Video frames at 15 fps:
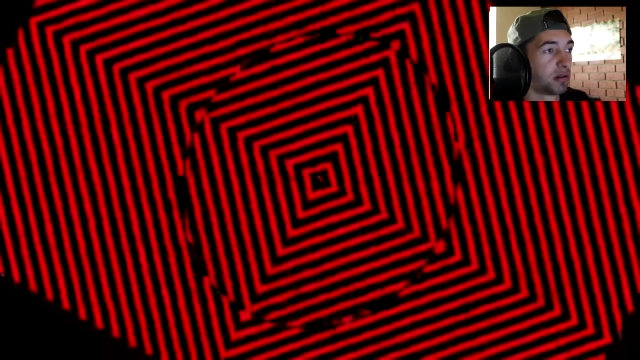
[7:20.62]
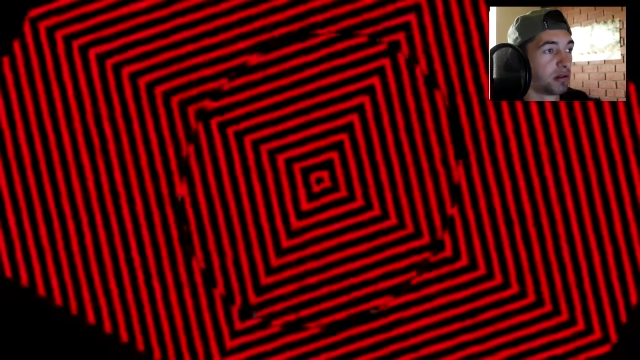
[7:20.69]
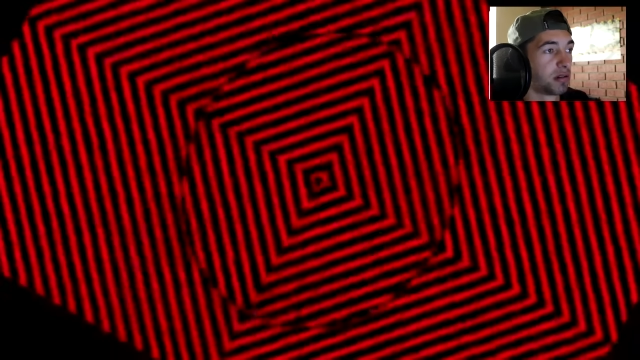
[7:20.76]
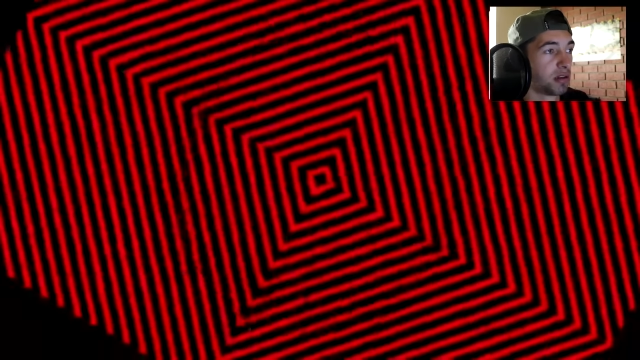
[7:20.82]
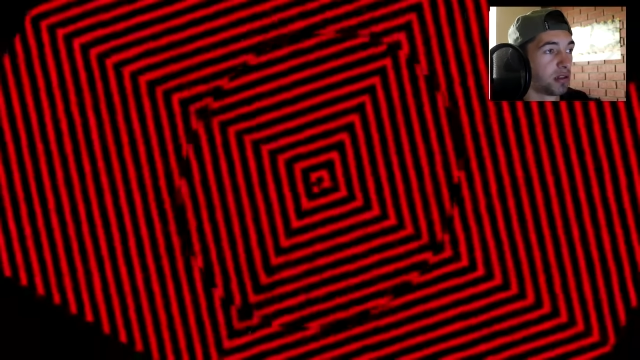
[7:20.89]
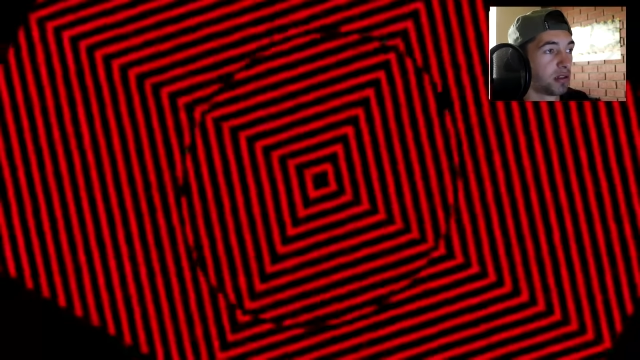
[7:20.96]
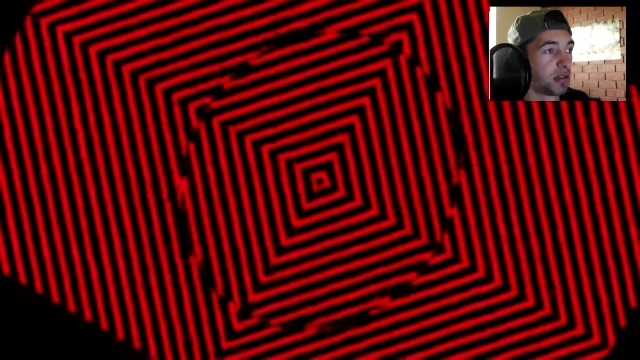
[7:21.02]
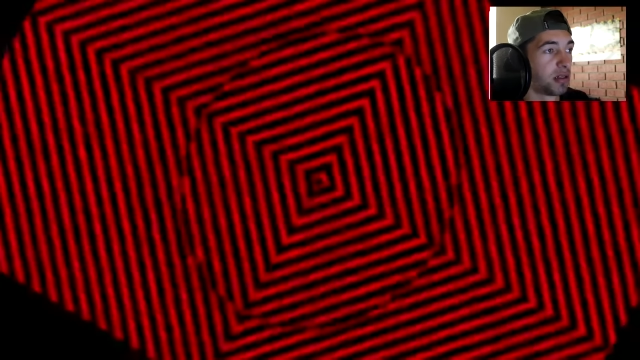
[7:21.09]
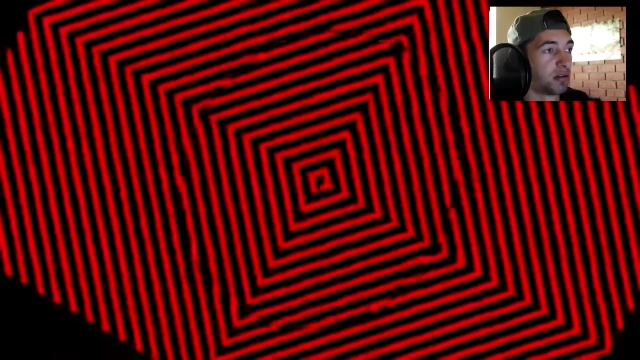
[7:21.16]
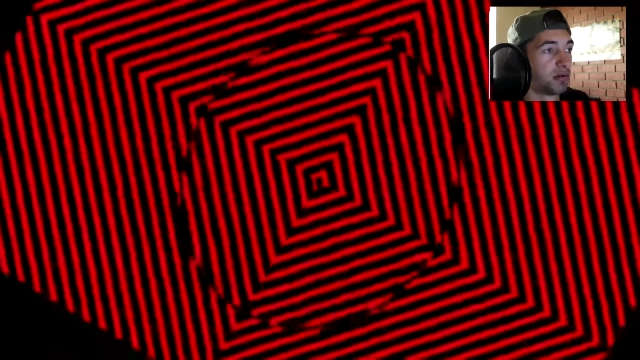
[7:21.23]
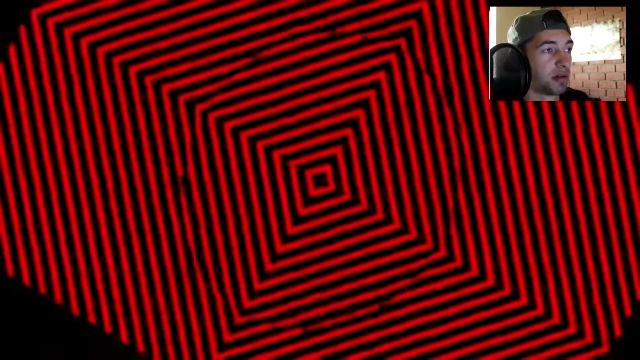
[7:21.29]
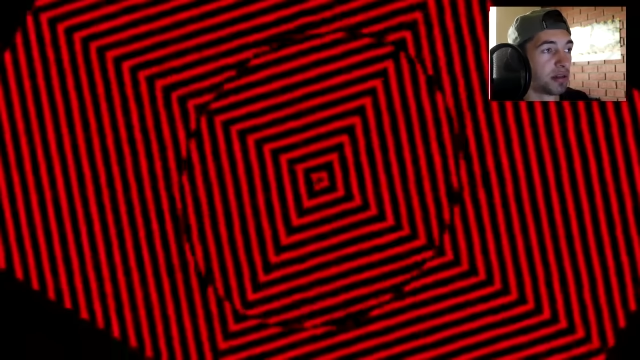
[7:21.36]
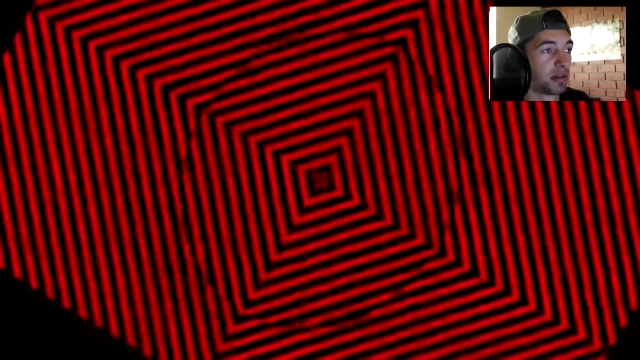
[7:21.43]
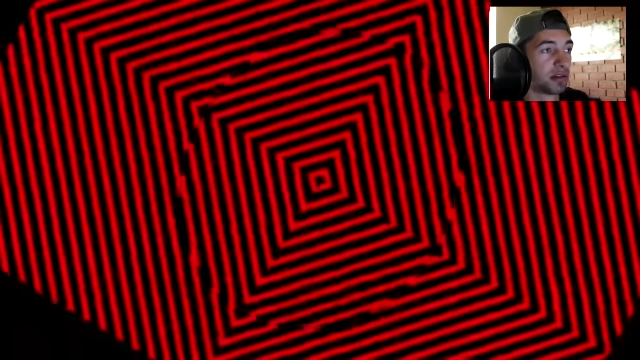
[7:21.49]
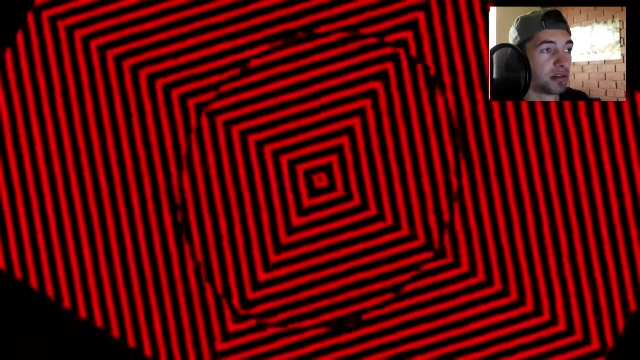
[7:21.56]
Just let
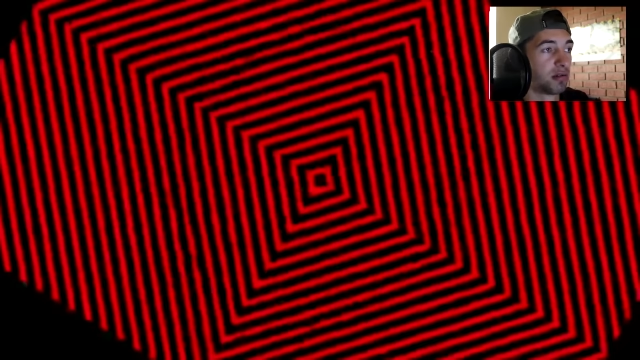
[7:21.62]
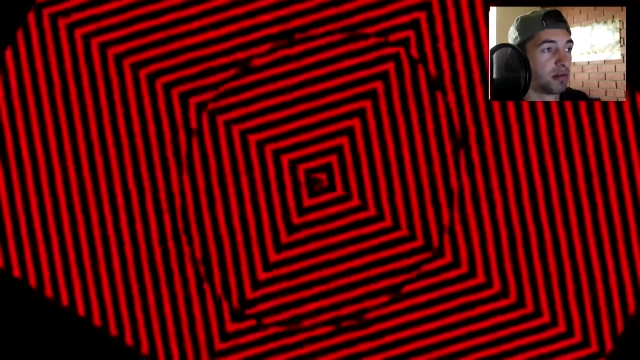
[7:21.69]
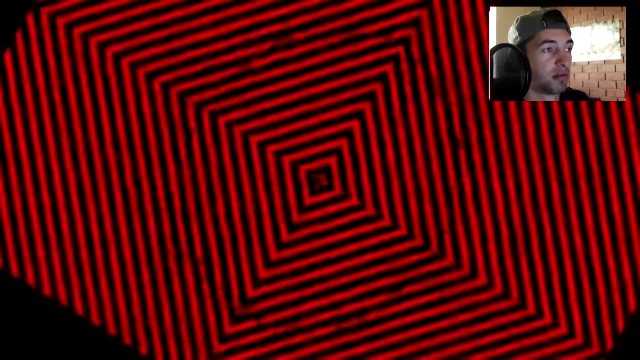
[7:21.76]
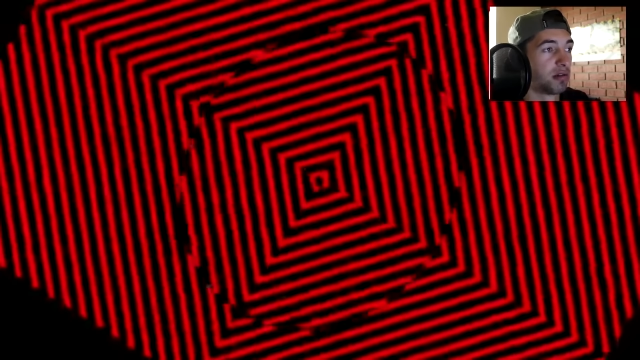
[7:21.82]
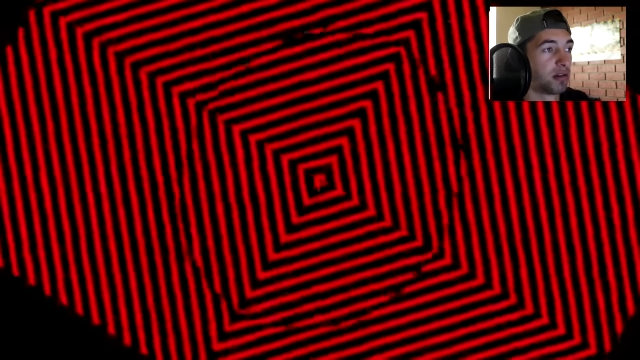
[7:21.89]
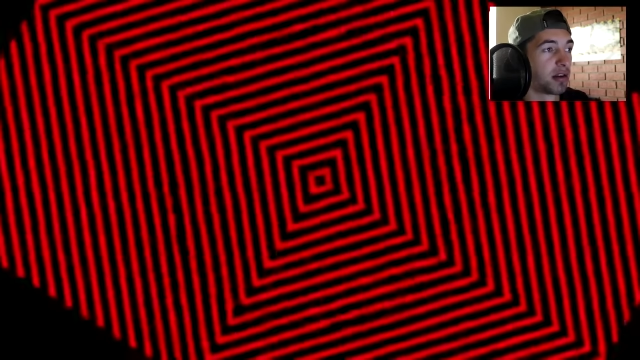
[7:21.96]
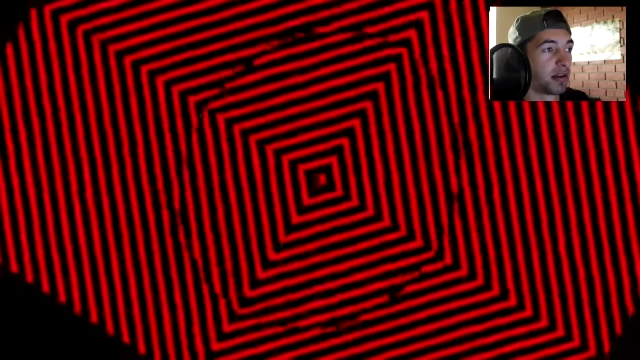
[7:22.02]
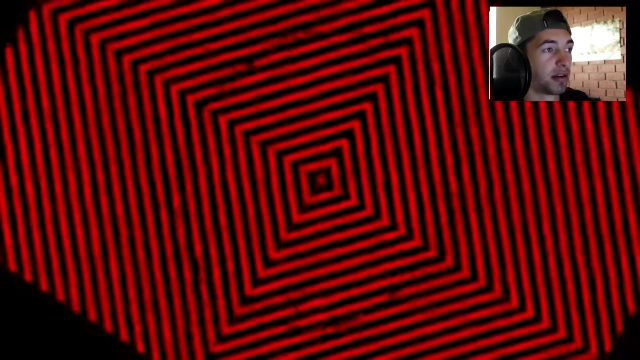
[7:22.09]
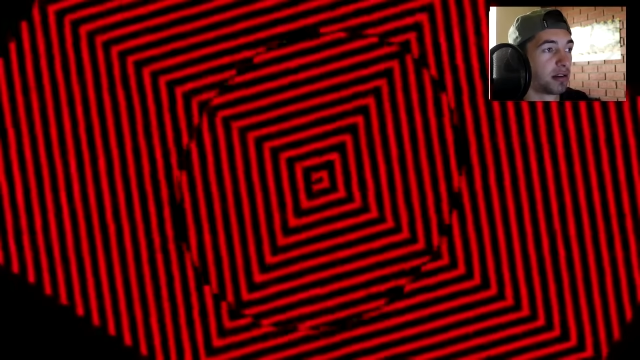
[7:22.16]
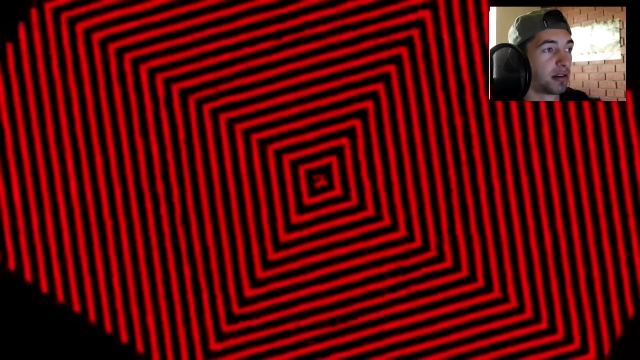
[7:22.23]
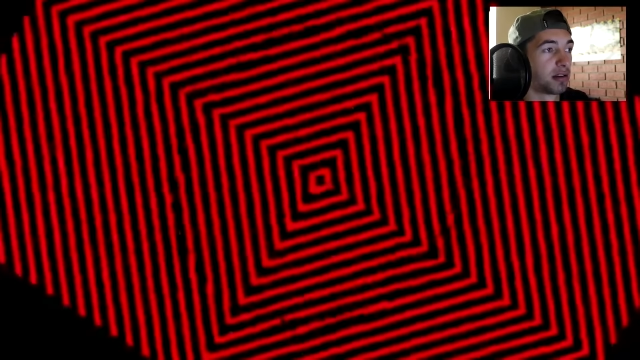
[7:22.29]
it rest. Don't look at it.